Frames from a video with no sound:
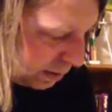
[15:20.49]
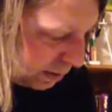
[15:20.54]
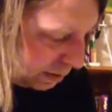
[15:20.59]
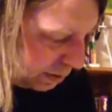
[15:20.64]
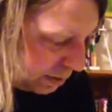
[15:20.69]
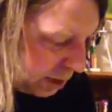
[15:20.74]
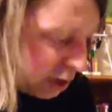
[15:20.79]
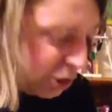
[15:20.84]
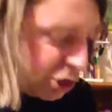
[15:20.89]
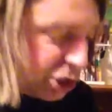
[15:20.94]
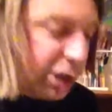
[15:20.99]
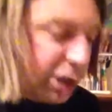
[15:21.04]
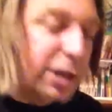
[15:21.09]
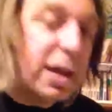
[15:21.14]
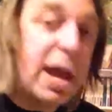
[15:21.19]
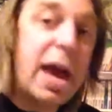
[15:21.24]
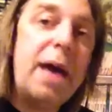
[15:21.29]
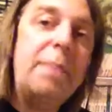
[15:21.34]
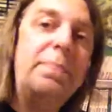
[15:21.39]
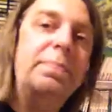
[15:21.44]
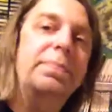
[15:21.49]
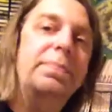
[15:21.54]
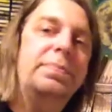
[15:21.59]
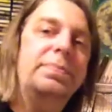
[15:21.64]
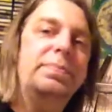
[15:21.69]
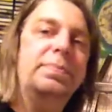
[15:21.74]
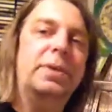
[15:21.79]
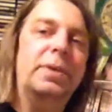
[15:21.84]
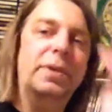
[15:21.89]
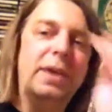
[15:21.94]
Dodging, yeah.
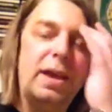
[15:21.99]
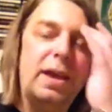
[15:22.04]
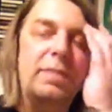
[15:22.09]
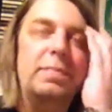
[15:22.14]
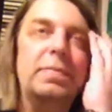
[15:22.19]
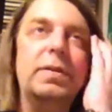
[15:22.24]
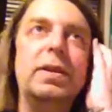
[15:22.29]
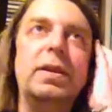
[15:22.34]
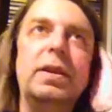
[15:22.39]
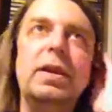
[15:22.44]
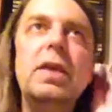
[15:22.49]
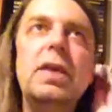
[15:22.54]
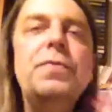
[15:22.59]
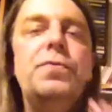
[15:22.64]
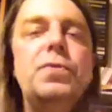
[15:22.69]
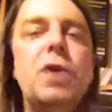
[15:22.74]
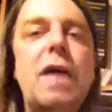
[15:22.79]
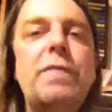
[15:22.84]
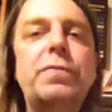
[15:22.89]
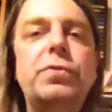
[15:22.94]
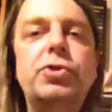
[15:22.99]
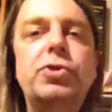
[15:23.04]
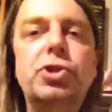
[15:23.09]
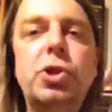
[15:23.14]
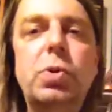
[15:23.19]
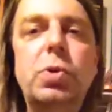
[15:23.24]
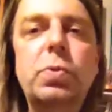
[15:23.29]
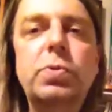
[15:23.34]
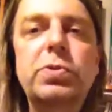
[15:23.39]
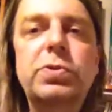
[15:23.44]
Okay, if you have
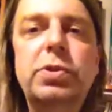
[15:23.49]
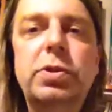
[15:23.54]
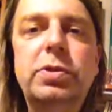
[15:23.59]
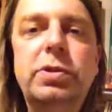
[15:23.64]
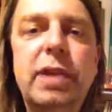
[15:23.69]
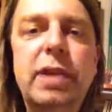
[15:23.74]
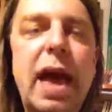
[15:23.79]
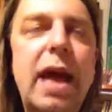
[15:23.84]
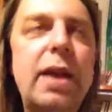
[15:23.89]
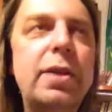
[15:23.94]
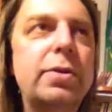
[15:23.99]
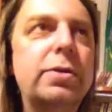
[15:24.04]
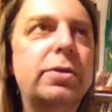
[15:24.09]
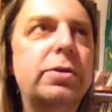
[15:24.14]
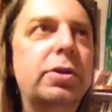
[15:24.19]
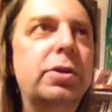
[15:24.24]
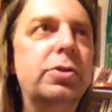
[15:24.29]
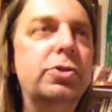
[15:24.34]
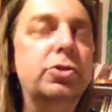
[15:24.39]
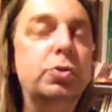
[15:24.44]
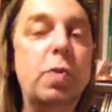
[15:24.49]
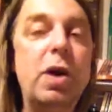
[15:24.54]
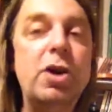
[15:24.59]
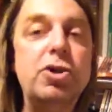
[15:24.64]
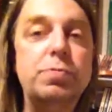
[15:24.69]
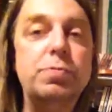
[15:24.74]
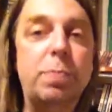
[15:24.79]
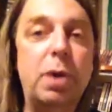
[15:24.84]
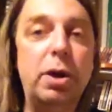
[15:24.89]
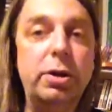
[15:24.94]
chose the talent
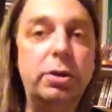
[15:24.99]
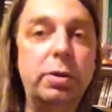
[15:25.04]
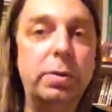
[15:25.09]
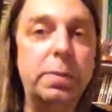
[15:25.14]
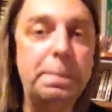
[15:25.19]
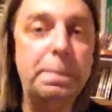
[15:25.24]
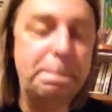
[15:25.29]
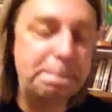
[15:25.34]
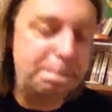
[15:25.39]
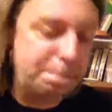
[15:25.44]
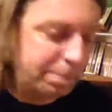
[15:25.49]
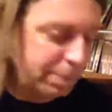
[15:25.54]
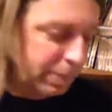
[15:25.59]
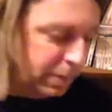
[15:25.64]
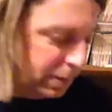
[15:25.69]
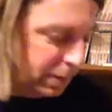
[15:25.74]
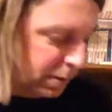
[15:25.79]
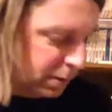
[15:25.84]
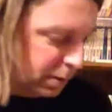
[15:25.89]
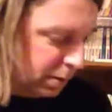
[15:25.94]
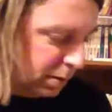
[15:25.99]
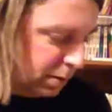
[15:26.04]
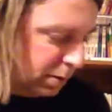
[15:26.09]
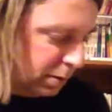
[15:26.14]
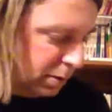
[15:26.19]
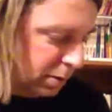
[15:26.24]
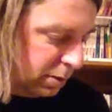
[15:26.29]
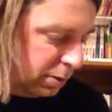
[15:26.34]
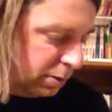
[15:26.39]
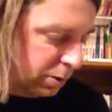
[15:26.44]
Swashbuckler,
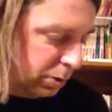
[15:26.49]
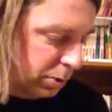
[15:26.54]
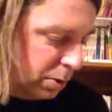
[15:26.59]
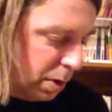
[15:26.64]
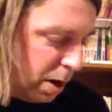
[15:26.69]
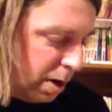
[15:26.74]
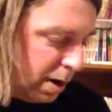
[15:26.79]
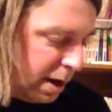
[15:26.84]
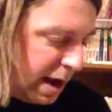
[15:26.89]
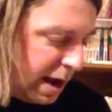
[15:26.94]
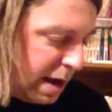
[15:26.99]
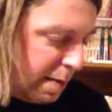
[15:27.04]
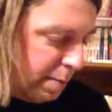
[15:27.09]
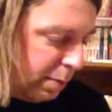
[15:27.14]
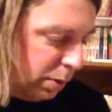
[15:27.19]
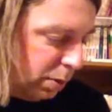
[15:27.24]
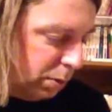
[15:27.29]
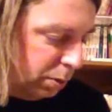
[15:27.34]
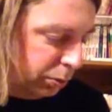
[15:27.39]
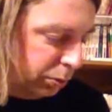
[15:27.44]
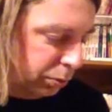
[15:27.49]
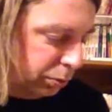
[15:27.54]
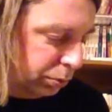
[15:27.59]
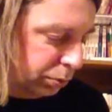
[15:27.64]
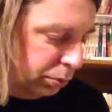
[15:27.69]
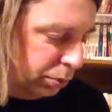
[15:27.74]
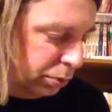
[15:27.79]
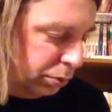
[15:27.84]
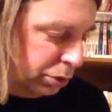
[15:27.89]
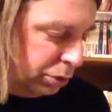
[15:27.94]
you are able
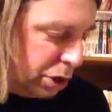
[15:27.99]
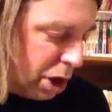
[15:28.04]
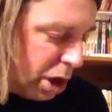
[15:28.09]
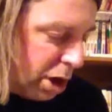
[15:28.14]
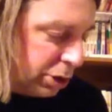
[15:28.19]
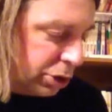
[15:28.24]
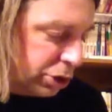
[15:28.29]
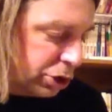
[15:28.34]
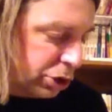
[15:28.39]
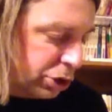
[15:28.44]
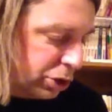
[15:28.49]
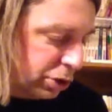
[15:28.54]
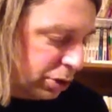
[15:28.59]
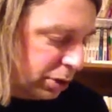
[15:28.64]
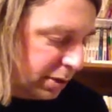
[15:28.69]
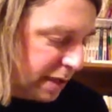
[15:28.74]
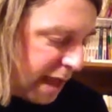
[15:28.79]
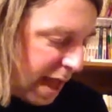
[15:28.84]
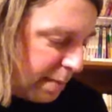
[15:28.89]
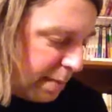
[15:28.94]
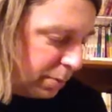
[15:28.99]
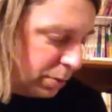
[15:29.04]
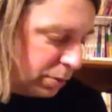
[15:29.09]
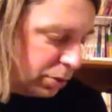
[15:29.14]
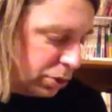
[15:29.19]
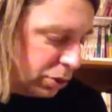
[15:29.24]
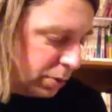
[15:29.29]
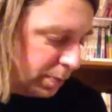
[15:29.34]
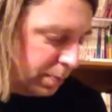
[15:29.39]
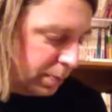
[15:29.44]
to dodge
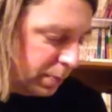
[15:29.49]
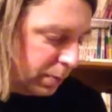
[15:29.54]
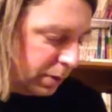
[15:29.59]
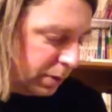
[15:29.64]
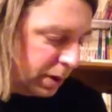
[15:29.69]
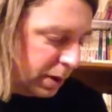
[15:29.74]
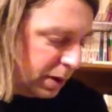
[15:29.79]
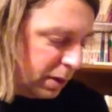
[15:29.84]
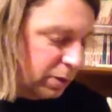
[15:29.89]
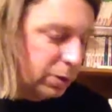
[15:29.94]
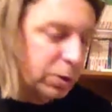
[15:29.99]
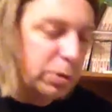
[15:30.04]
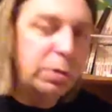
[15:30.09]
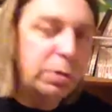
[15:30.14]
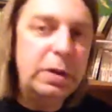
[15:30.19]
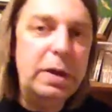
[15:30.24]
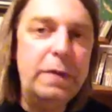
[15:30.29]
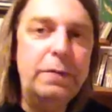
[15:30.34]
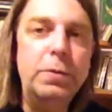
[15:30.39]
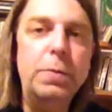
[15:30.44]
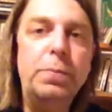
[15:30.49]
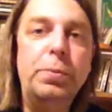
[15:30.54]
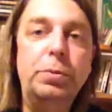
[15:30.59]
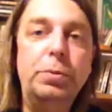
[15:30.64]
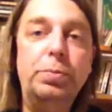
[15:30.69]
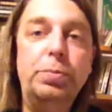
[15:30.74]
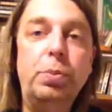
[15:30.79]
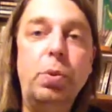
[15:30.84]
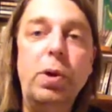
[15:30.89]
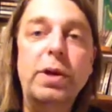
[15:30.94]
damage. Okay, if you
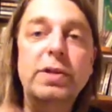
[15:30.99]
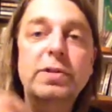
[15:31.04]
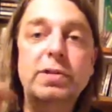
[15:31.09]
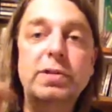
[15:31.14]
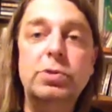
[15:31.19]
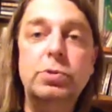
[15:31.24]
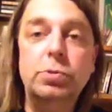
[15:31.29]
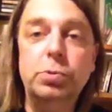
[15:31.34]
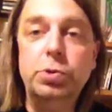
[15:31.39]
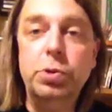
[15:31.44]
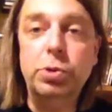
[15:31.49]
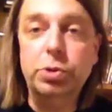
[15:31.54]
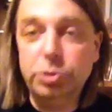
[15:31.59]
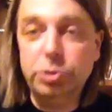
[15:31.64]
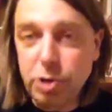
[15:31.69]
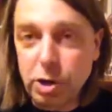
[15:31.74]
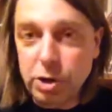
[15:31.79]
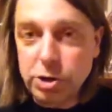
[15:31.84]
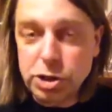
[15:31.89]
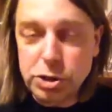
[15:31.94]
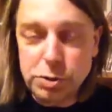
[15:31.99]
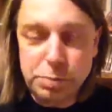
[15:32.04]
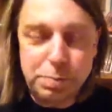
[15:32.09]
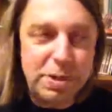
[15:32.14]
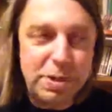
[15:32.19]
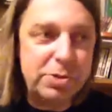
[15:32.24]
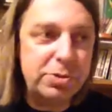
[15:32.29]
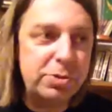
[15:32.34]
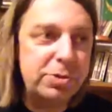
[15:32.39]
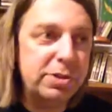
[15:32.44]
put points into your dodge
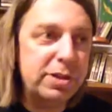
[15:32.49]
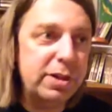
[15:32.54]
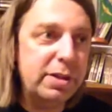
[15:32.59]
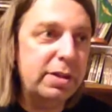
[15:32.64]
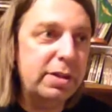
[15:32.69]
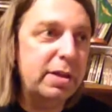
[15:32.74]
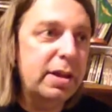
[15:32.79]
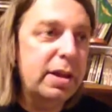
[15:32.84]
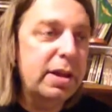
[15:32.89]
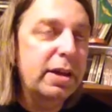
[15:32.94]
special skill,